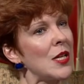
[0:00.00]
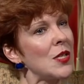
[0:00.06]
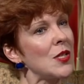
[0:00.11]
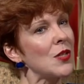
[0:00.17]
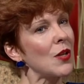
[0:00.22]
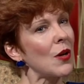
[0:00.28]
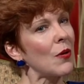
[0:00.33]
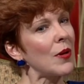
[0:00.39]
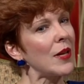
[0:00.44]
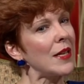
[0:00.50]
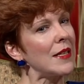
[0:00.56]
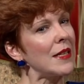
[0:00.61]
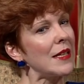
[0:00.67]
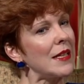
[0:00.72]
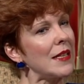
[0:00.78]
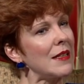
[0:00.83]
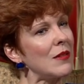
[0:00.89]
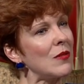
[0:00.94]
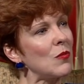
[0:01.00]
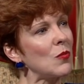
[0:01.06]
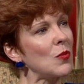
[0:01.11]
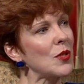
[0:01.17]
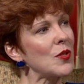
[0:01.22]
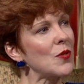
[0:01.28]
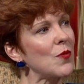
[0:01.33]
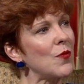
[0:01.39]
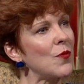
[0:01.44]
So it
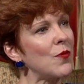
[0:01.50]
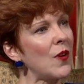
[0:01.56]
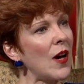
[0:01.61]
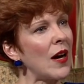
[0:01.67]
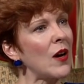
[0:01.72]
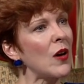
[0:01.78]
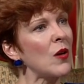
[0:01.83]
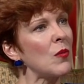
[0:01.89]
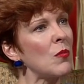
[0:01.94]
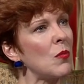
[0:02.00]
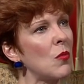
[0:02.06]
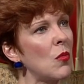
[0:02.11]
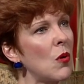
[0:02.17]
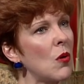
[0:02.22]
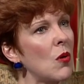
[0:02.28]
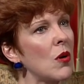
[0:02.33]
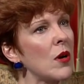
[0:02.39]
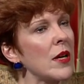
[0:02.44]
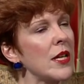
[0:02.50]
was far more